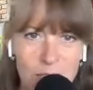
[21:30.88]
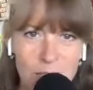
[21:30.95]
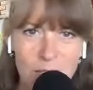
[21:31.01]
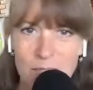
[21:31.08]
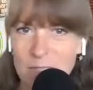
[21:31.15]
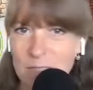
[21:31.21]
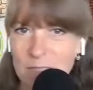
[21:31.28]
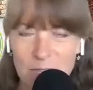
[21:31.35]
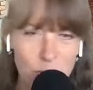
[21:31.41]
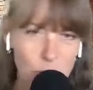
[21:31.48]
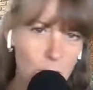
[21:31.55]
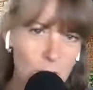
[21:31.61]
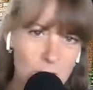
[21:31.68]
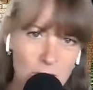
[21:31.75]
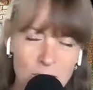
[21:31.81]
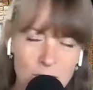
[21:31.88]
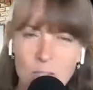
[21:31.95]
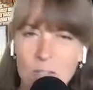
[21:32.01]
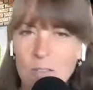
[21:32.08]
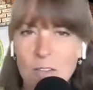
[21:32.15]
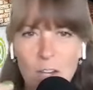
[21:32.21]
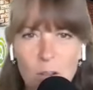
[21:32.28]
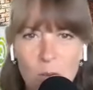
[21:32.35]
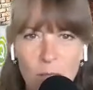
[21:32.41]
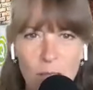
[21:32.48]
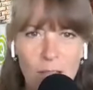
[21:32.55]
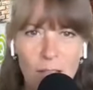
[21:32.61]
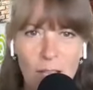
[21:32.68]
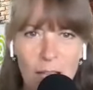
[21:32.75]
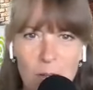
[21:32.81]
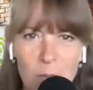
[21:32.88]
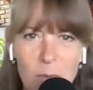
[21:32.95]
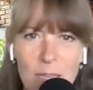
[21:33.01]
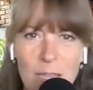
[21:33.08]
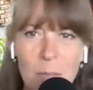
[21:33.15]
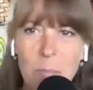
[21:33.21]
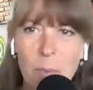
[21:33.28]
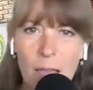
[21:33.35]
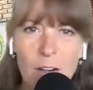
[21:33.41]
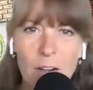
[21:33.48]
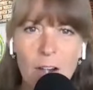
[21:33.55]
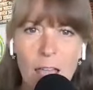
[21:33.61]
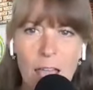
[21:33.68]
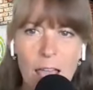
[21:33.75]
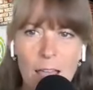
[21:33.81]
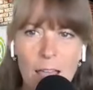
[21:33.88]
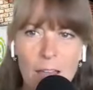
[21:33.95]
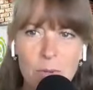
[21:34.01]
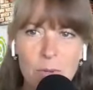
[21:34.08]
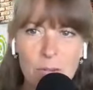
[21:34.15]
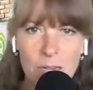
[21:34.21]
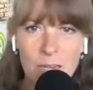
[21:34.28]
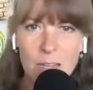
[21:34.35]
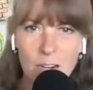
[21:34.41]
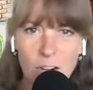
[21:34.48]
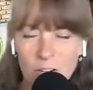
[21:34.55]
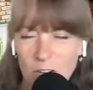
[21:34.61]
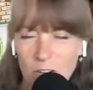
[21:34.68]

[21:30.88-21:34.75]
this and it wasn't, or, you know, like, how do we get better at reading our